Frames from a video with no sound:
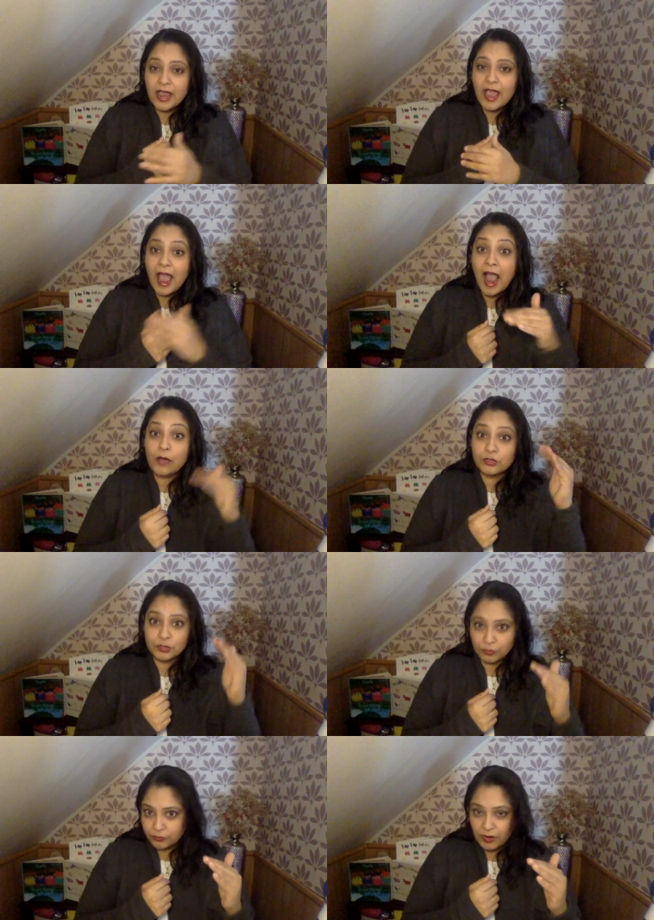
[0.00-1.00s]
how to
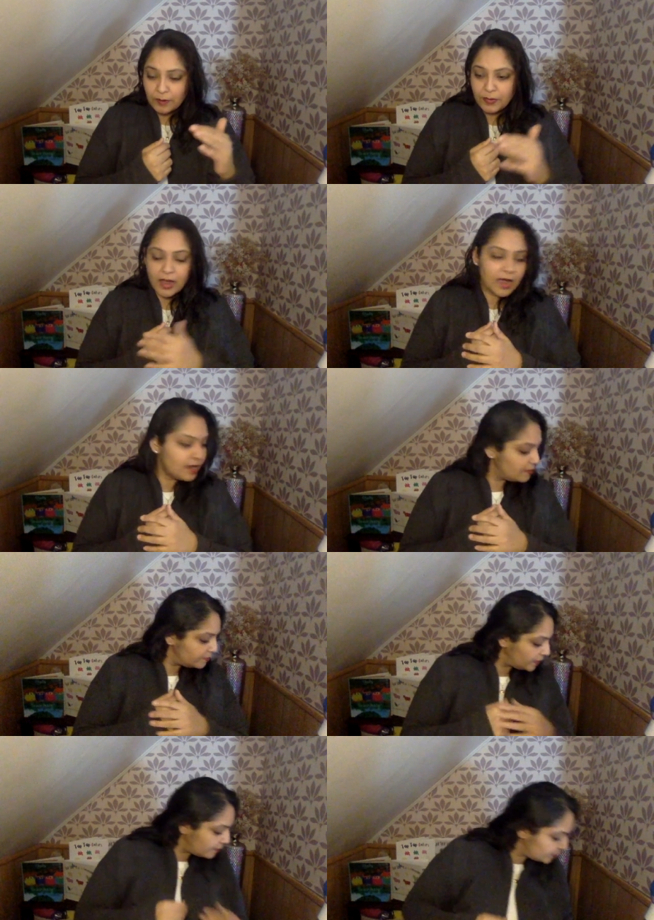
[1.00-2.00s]
move up? Let